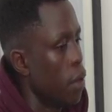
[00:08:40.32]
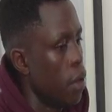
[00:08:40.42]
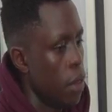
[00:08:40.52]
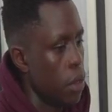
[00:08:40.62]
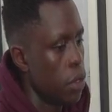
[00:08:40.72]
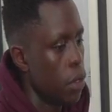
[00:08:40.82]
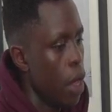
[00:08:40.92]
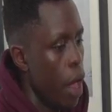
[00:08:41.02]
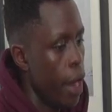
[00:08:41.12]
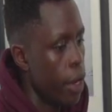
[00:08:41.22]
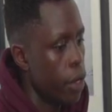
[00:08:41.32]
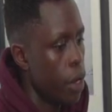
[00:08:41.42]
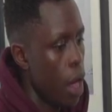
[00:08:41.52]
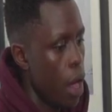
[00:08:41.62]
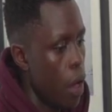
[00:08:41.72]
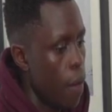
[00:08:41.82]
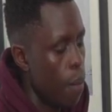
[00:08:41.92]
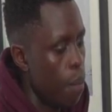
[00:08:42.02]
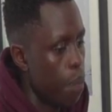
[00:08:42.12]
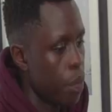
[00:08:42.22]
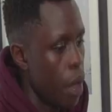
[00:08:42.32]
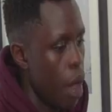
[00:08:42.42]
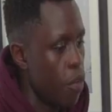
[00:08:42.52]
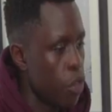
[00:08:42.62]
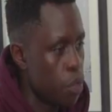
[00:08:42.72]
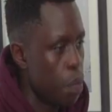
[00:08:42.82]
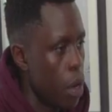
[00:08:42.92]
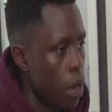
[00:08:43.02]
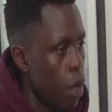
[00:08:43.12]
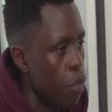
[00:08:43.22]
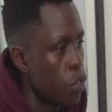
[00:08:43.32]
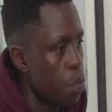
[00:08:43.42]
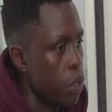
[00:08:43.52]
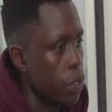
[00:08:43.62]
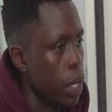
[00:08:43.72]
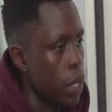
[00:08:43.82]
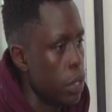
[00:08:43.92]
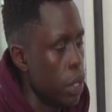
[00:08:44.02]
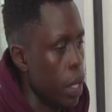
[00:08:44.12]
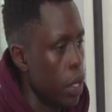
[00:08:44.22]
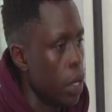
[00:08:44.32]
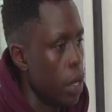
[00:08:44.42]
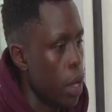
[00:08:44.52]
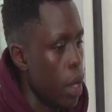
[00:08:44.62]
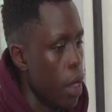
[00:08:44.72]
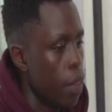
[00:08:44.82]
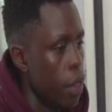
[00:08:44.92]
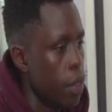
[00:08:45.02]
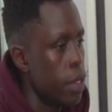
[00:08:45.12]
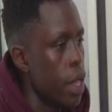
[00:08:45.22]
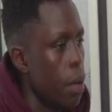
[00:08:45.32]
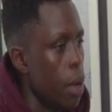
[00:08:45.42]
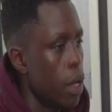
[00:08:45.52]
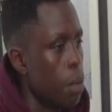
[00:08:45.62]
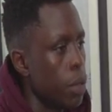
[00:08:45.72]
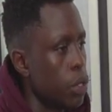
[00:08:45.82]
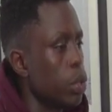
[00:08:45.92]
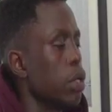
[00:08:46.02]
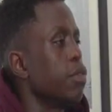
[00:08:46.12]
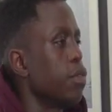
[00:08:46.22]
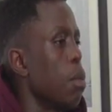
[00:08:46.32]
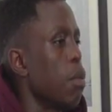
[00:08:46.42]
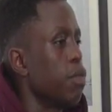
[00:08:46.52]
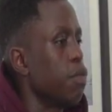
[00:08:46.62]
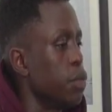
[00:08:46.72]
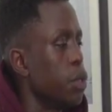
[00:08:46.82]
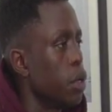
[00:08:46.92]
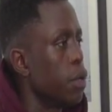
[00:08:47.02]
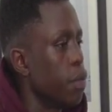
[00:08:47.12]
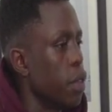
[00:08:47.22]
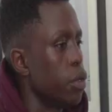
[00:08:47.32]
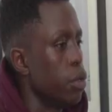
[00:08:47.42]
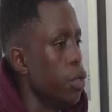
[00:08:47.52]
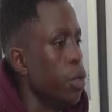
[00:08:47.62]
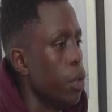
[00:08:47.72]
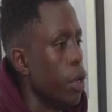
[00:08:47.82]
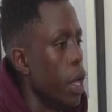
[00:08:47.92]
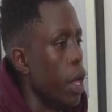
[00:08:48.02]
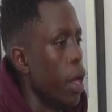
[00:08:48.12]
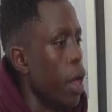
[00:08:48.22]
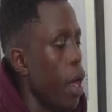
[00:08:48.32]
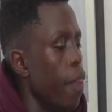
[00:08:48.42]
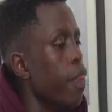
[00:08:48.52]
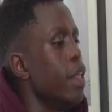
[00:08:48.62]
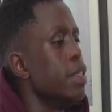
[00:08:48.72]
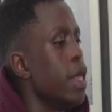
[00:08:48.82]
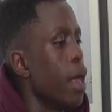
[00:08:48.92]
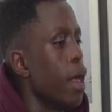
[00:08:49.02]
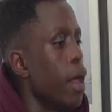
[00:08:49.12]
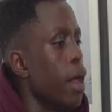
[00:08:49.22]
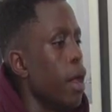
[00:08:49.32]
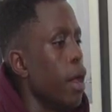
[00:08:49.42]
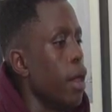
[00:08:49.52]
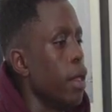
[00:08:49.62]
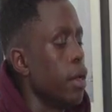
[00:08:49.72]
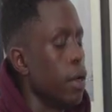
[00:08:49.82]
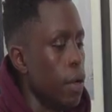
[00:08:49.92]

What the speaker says: Oh, that's good. And have you specialized? Like, is there like a particular form of photography that you do? And is there like